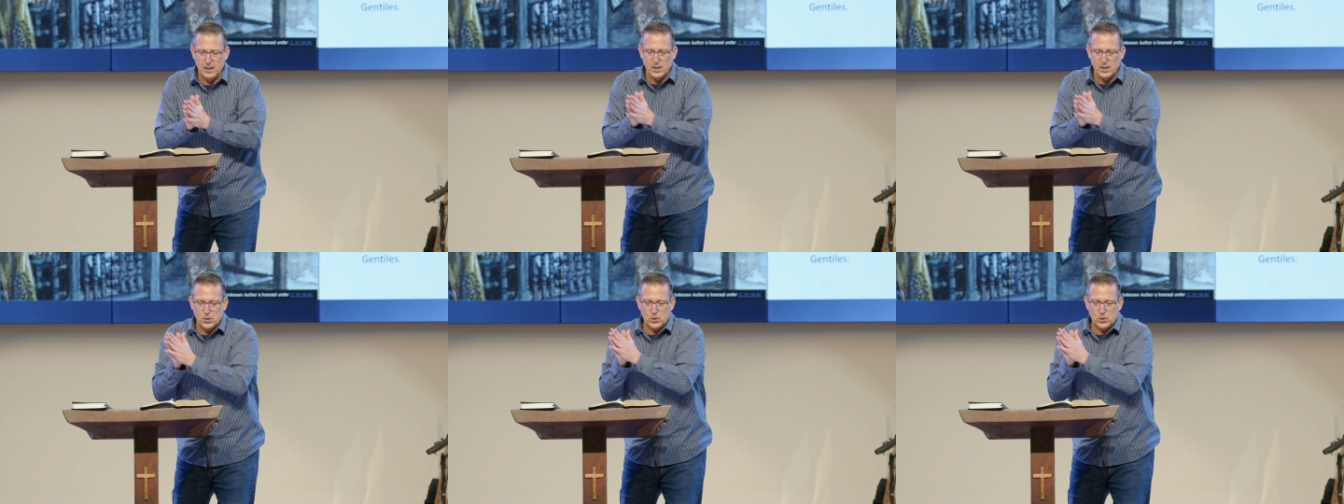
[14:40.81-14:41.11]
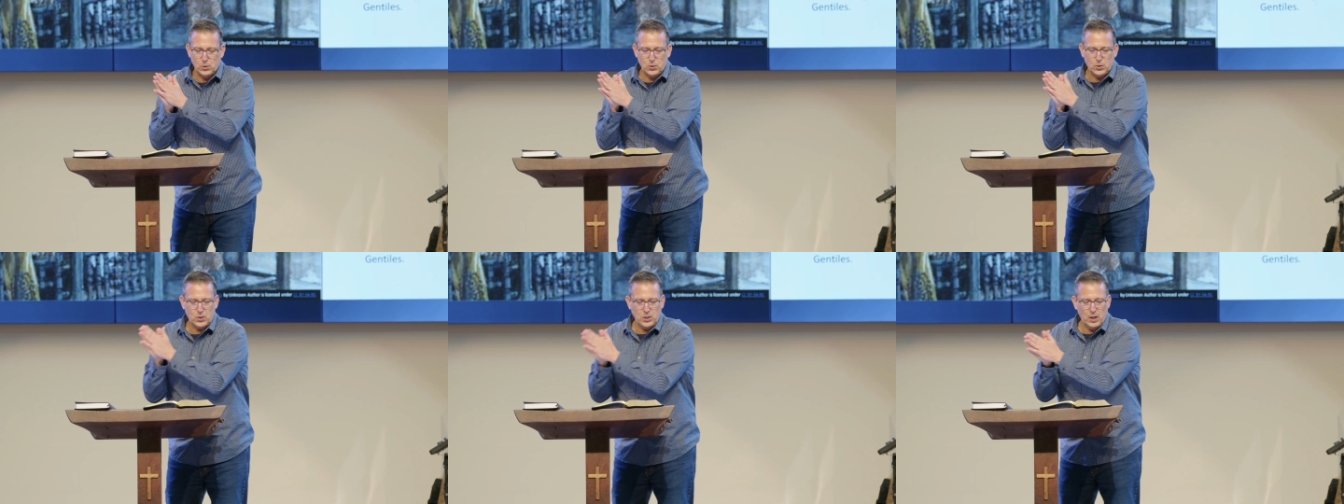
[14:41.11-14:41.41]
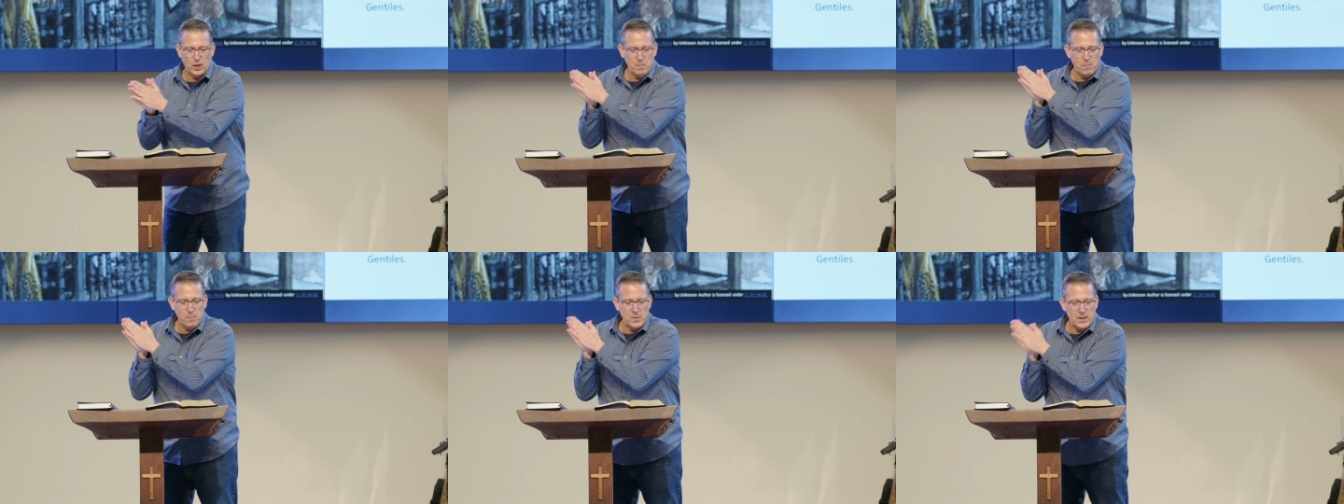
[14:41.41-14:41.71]
So,
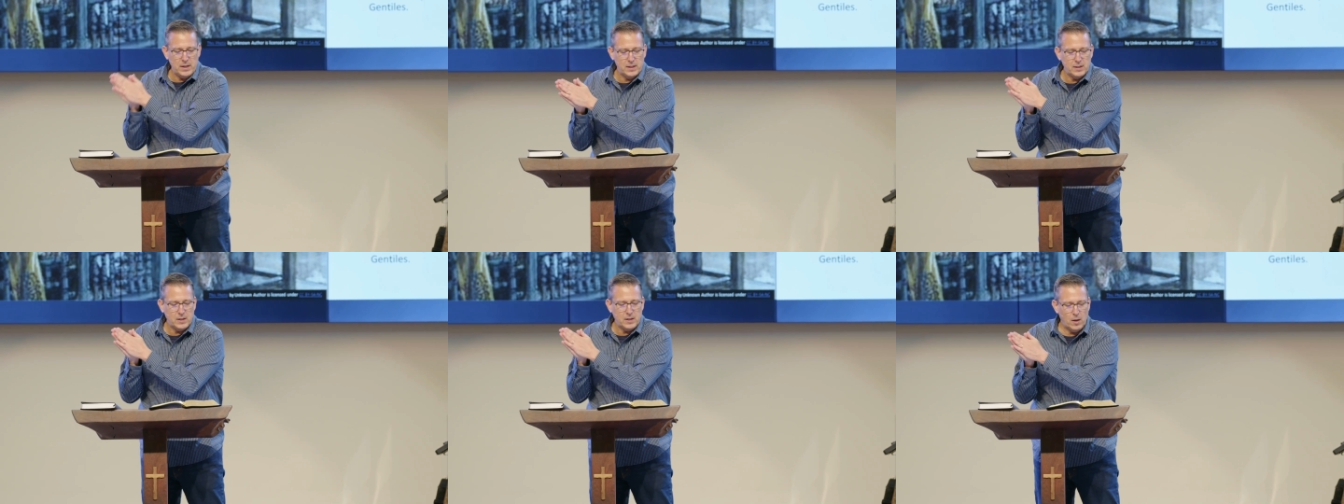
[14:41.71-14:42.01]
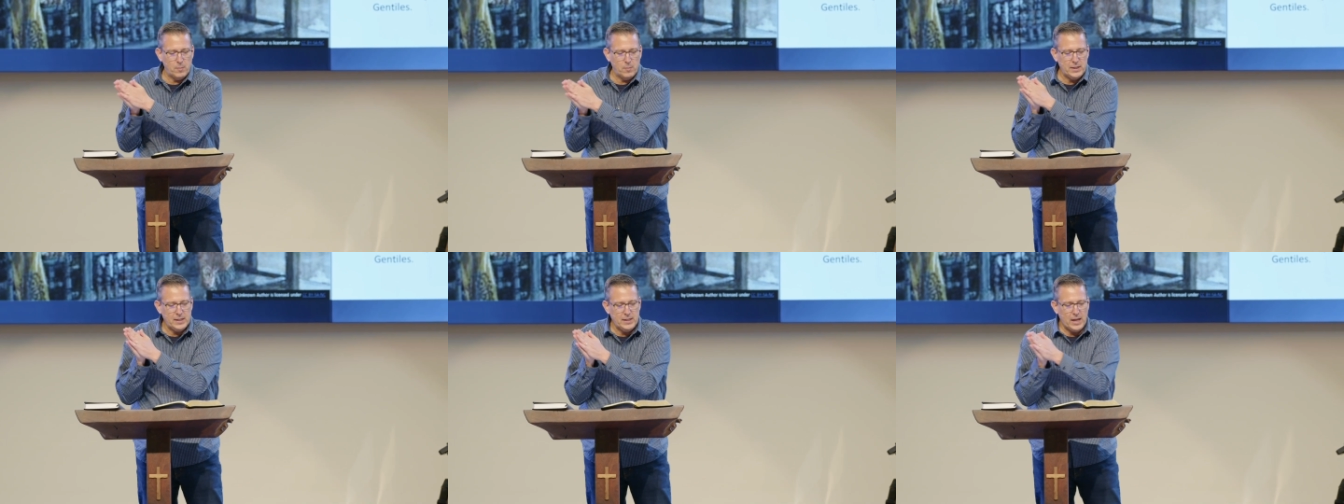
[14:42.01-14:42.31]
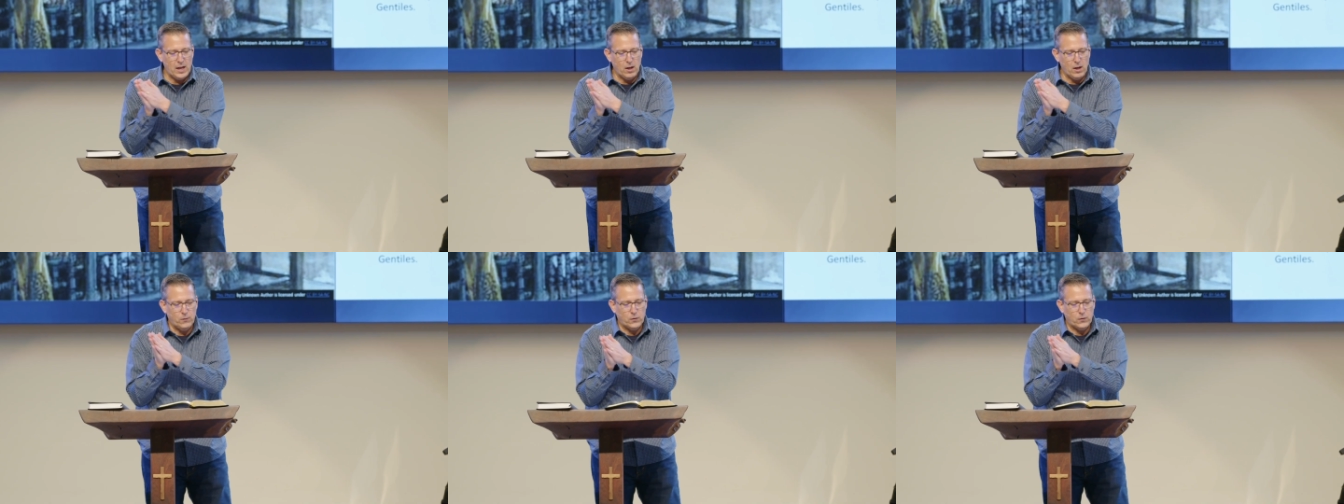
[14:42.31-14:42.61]
some men coming
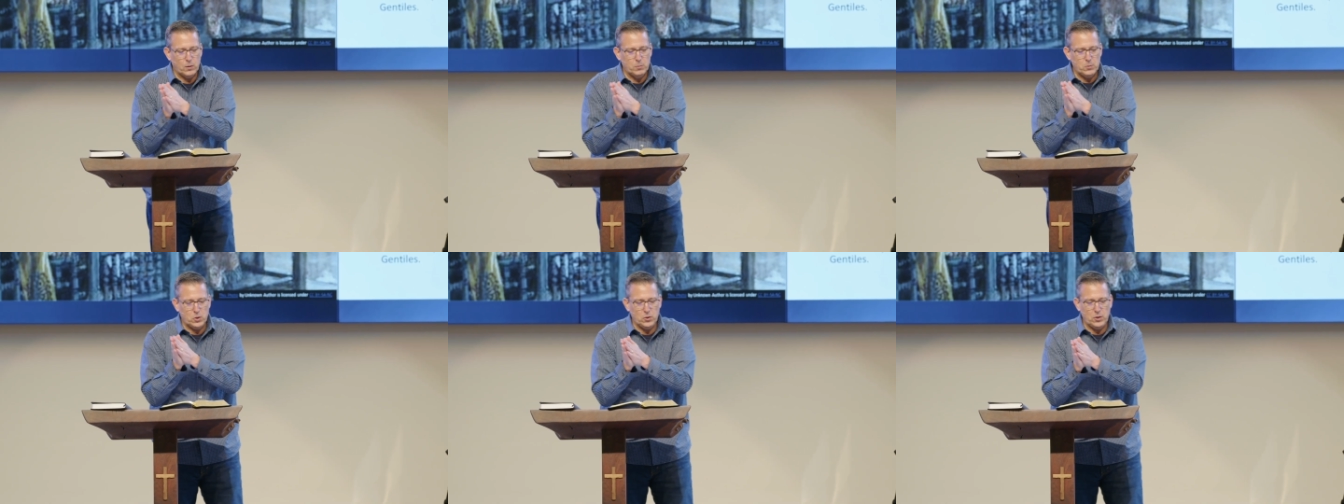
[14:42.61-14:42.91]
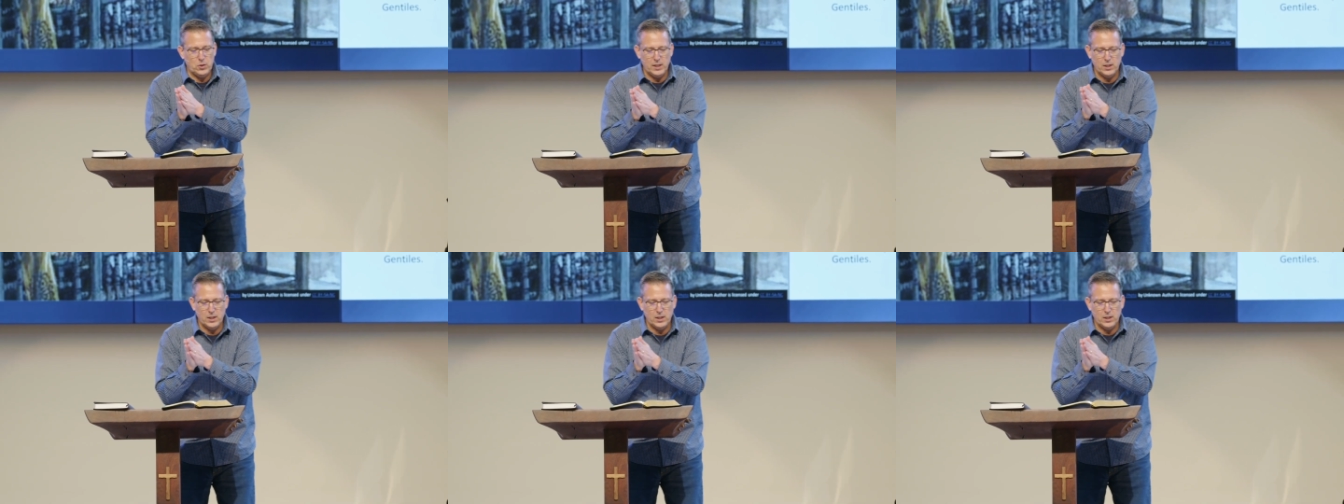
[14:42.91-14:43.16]
down from Judea